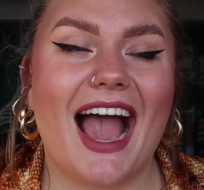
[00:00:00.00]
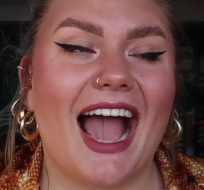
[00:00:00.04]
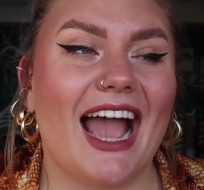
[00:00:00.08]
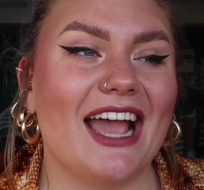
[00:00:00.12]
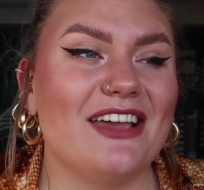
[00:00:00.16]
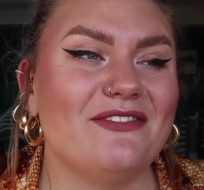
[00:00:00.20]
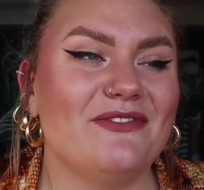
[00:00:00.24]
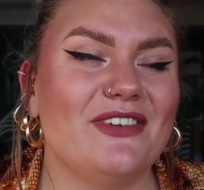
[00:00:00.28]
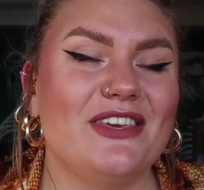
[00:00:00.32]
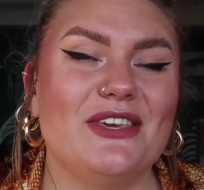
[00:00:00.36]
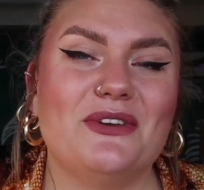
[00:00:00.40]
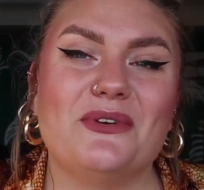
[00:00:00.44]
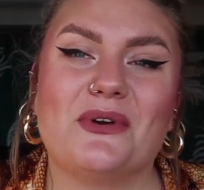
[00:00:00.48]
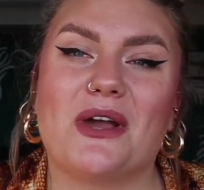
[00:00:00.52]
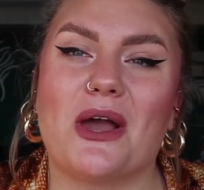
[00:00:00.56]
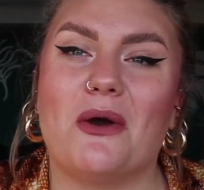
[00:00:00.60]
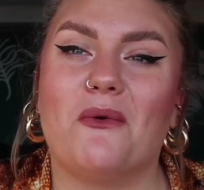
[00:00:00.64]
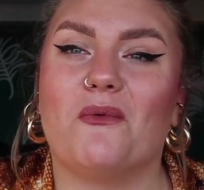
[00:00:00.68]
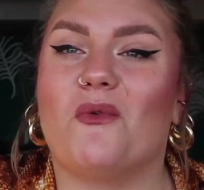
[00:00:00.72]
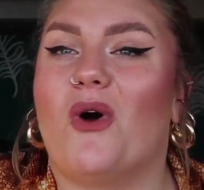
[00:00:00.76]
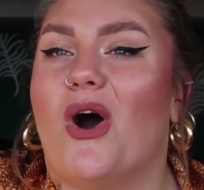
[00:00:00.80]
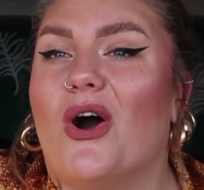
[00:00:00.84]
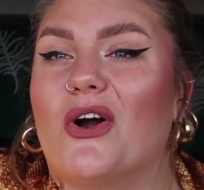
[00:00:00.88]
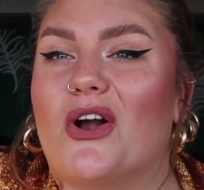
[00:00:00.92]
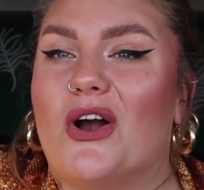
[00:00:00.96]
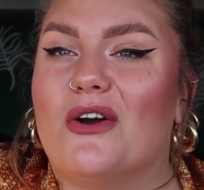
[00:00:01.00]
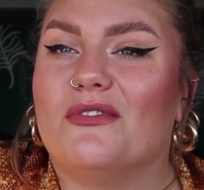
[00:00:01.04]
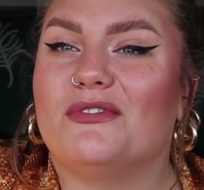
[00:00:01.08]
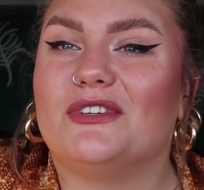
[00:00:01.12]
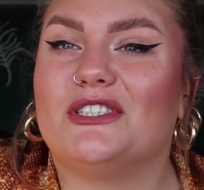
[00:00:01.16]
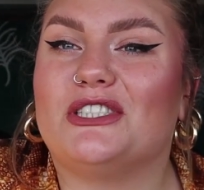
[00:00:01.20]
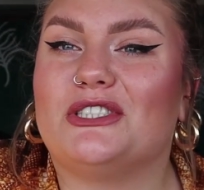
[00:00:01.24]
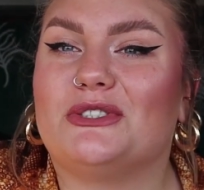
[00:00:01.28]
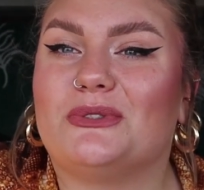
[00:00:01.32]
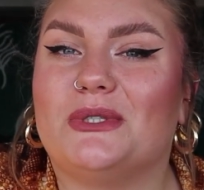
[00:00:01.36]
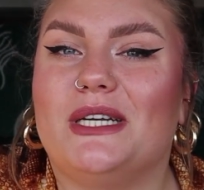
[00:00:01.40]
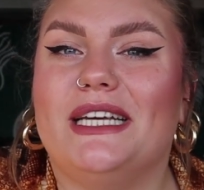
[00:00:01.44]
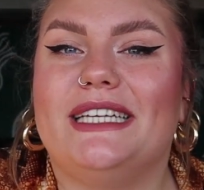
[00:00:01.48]
I mean, you can walk over
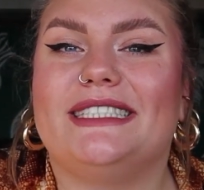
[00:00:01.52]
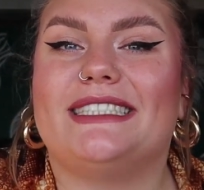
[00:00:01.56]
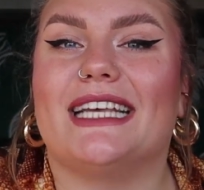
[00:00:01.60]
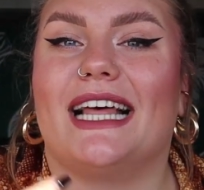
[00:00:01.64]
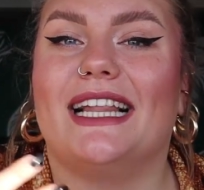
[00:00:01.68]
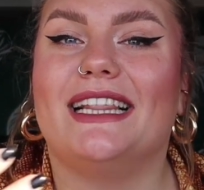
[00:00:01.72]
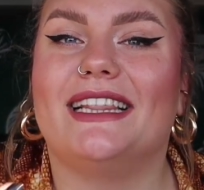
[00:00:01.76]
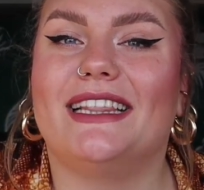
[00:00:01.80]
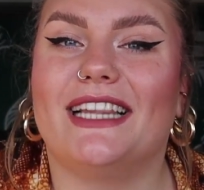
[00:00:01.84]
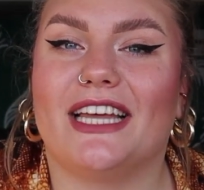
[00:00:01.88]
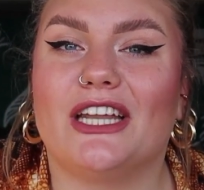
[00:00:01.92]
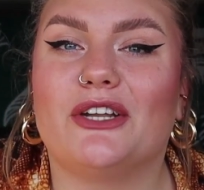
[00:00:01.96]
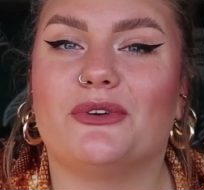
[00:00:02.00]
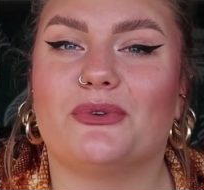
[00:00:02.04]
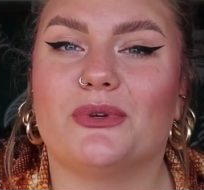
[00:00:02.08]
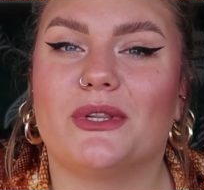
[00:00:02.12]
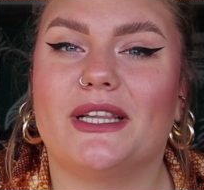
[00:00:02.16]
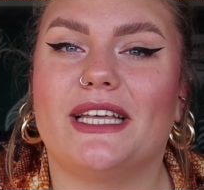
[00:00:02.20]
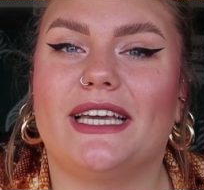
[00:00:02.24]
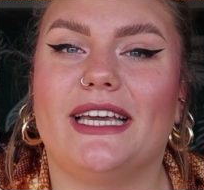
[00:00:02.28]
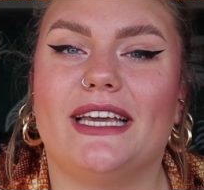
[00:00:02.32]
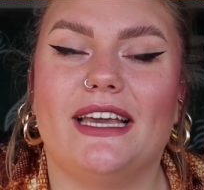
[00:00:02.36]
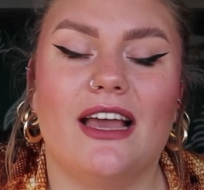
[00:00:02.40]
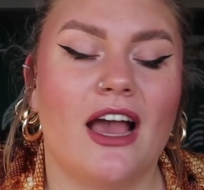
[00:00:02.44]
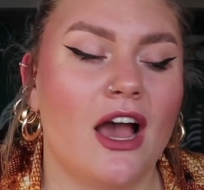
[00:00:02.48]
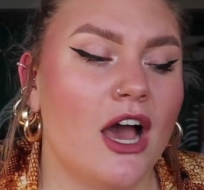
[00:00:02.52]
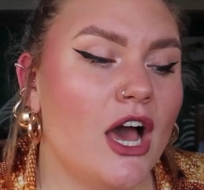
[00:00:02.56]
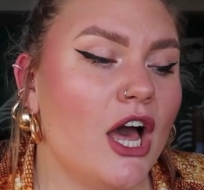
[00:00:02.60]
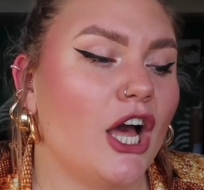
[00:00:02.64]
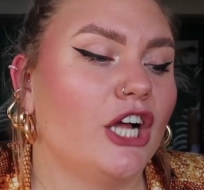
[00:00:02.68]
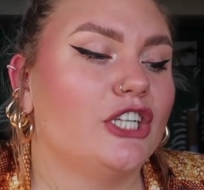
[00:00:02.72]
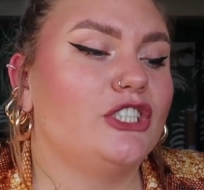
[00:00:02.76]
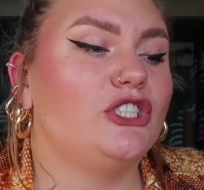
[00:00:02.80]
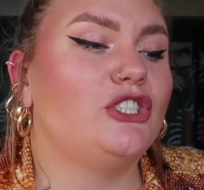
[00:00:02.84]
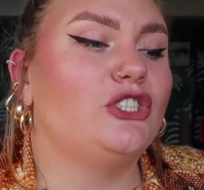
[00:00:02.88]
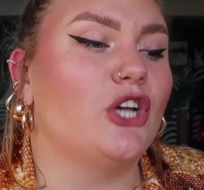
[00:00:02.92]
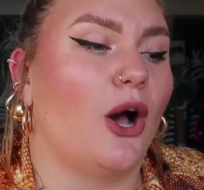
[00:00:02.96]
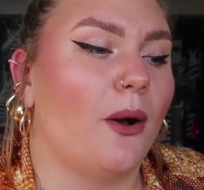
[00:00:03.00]
the streets, literally
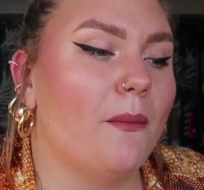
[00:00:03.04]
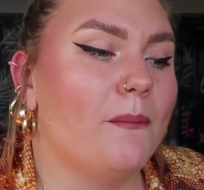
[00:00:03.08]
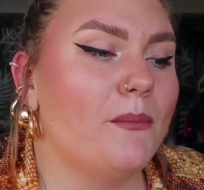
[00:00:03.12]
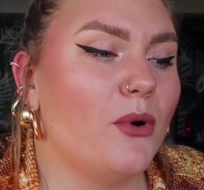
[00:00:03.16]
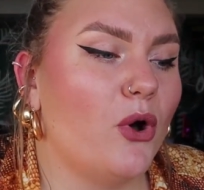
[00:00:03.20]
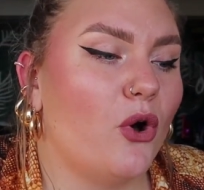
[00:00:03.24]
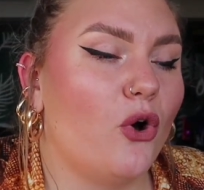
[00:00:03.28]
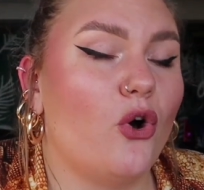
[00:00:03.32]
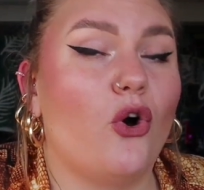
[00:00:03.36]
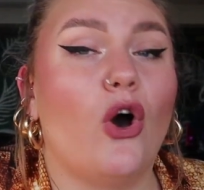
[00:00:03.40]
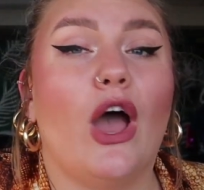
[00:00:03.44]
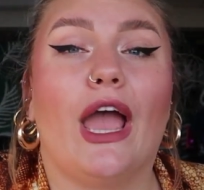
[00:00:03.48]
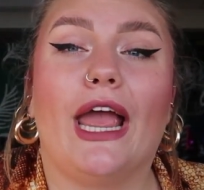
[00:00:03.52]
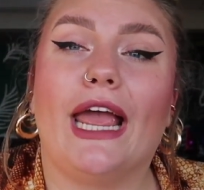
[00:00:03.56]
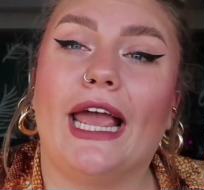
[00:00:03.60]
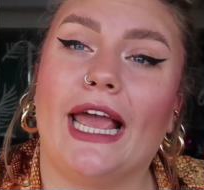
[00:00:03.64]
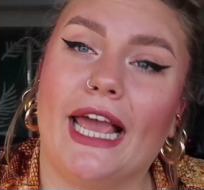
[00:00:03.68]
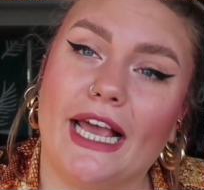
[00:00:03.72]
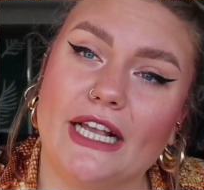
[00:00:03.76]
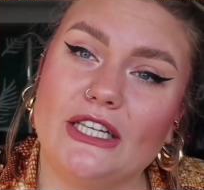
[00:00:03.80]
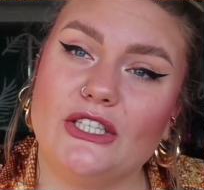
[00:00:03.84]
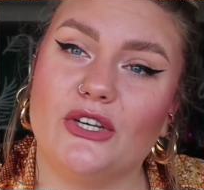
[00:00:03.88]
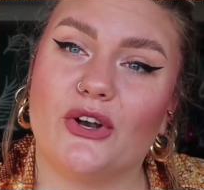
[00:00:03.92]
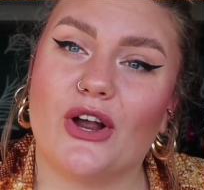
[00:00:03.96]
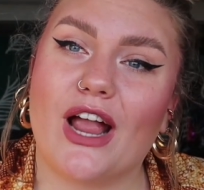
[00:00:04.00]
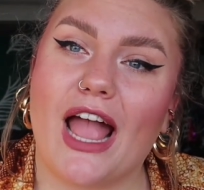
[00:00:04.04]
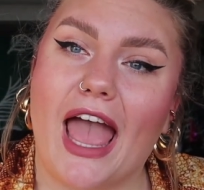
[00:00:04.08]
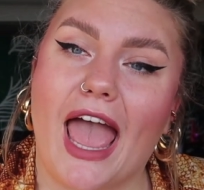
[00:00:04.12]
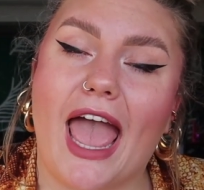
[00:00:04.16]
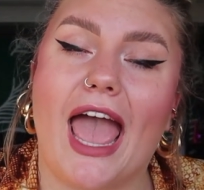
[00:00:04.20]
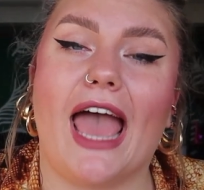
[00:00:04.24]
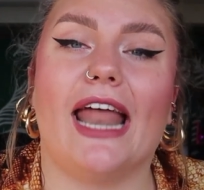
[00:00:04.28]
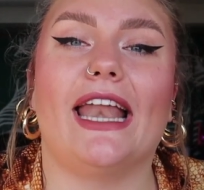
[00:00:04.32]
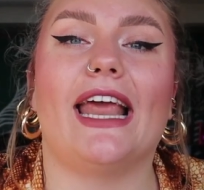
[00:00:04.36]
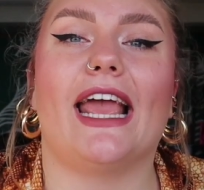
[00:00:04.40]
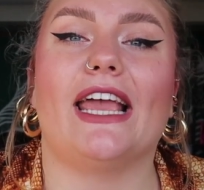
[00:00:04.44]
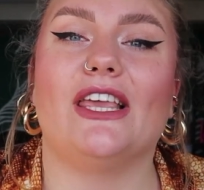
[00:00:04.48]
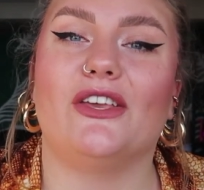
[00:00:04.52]
tumble, hit your
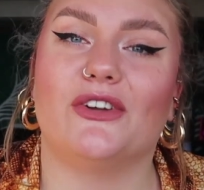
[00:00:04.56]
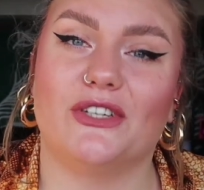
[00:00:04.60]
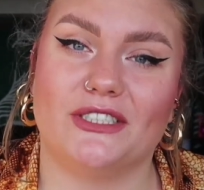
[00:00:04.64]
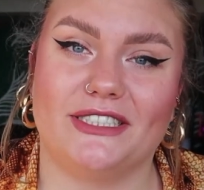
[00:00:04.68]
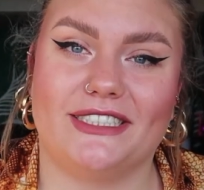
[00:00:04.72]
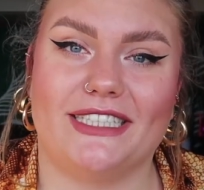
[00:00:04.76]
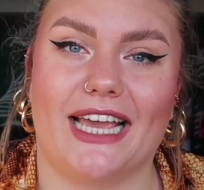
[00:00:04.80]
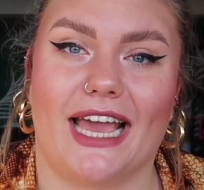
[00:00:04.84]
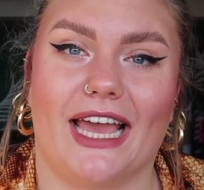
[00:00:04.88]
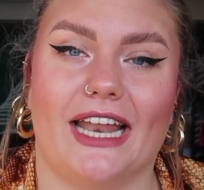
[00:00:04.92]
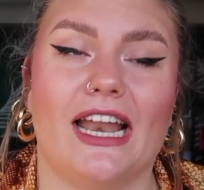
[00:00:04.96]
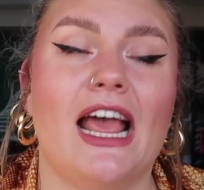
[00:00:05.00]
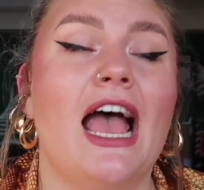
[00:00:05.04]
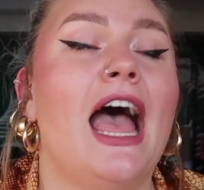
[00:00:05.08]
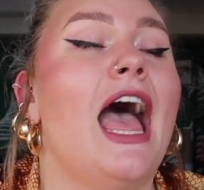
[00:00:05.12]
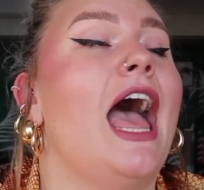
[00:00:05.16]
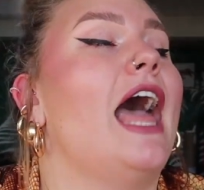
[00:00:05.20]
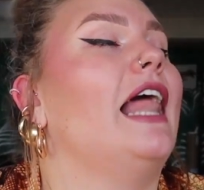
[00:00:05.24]
head, and you're dead.